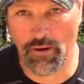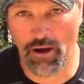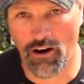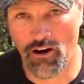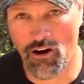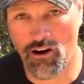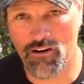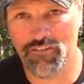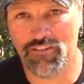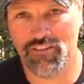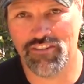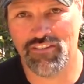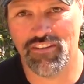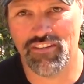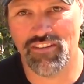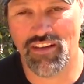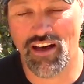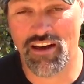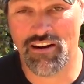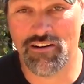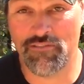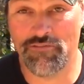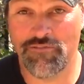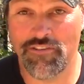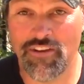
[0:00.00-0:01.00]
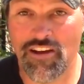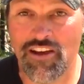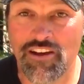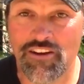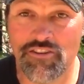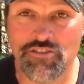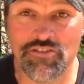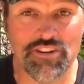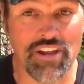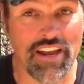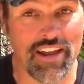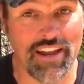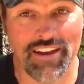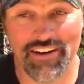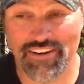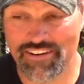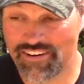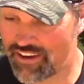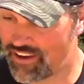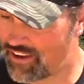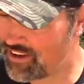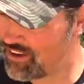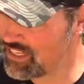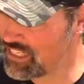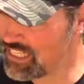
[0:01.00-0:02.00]
I harvest a lot of fish and
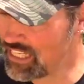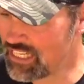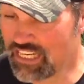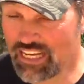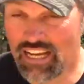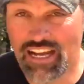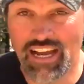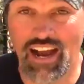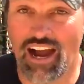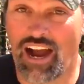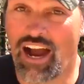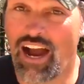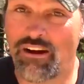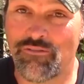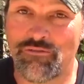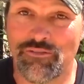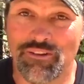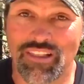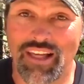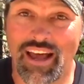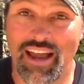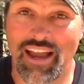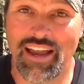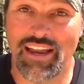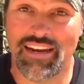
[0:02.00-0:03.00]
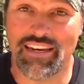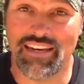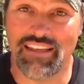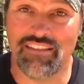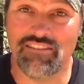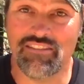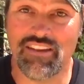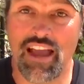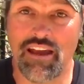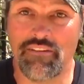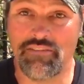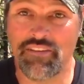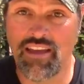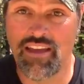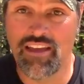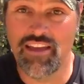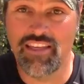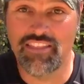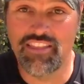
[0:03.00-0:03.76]
uh, I rely on these knives.